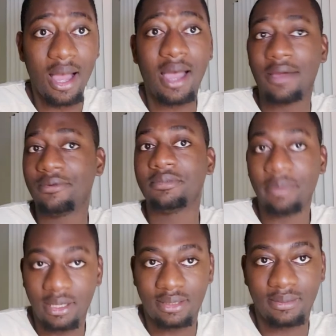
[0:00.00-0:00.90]
I
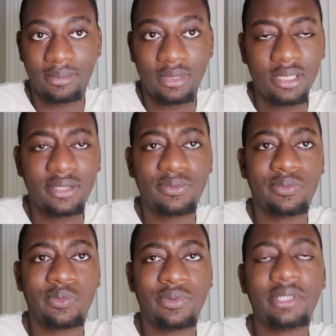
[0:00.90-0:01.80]
respect him. He
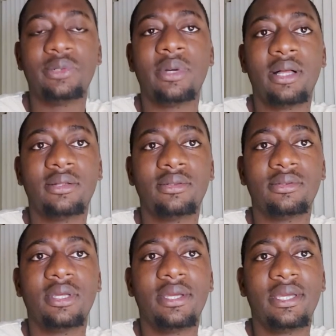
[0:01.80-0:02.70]
did really well
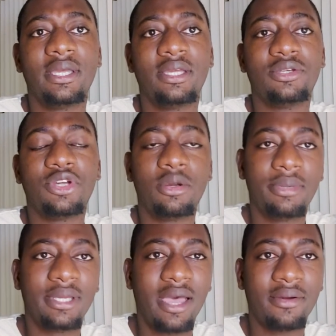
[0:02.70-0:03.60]
in
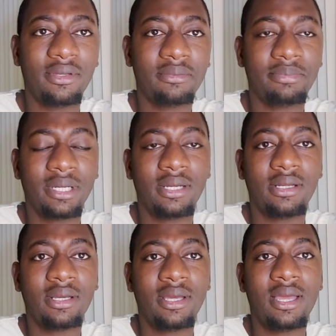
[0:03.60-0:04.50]
Derby County, but